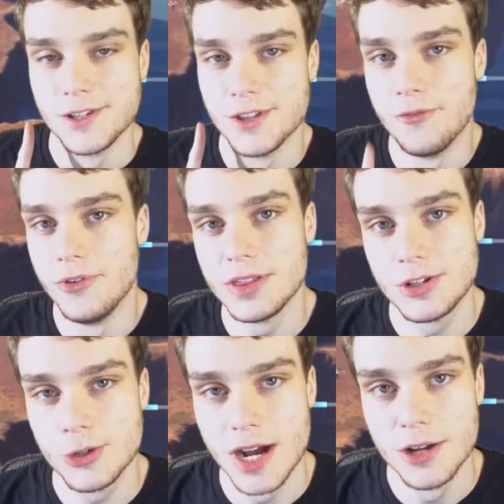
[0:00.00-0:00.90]
the 5th
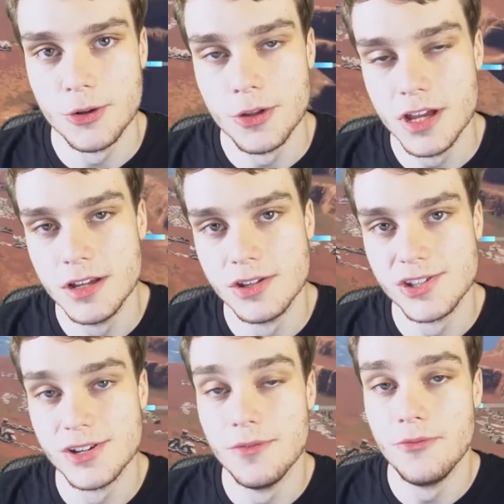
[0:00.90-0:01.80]
trial
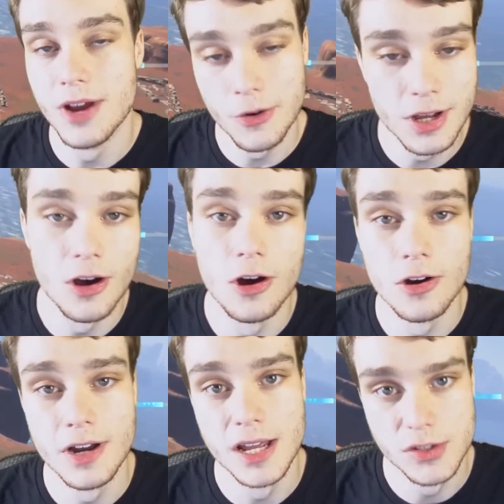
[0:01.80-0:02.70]
is very
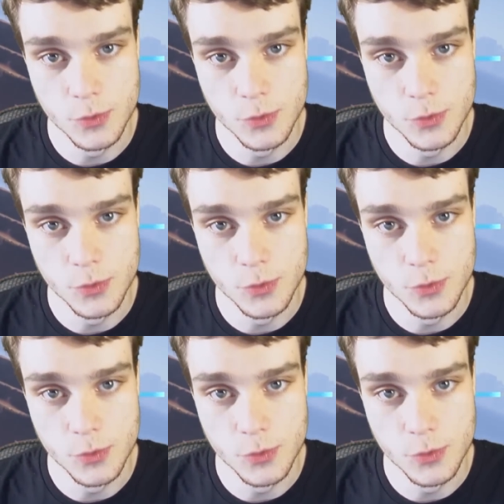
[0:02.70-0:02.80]
hard as